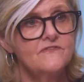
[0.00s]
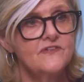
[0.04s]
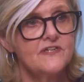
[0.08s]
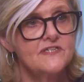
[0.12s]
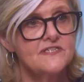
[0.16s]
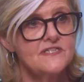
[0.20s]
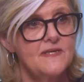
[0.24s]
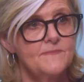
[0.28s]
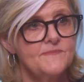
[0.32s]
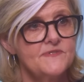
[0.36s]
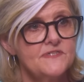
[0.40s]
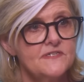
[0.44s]

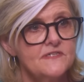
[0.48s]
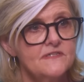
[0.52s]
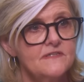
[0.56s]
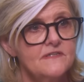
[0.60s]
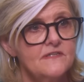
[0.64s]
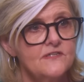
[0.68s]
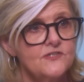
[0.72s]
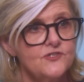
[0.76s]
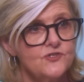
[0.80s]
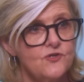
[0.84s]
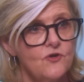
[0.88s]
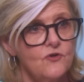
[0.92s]
accepted
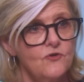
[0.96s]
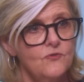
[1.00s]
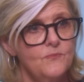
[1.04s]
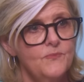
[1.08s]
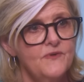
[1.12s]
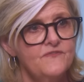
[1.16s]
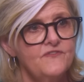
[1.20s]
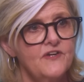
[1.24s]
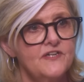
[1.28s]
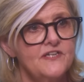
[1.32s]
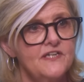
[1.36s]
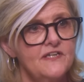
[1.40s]
the job
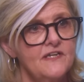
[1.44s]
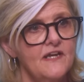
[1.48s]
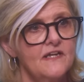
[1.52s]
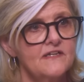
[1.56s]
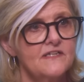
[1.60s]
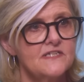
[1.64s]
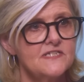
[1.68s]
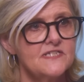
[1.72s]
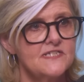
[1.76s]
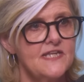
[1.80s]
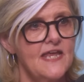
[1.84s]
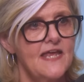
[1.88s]
if I didn't
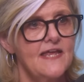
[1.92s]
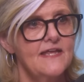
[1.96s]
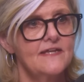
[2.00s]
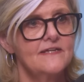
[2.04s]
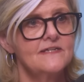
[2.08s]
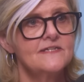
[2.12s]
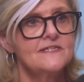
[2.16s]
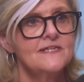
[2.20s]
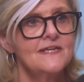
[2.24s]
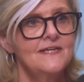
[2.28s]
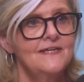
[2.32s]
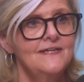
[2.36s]

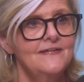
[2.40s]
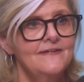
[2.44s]
understand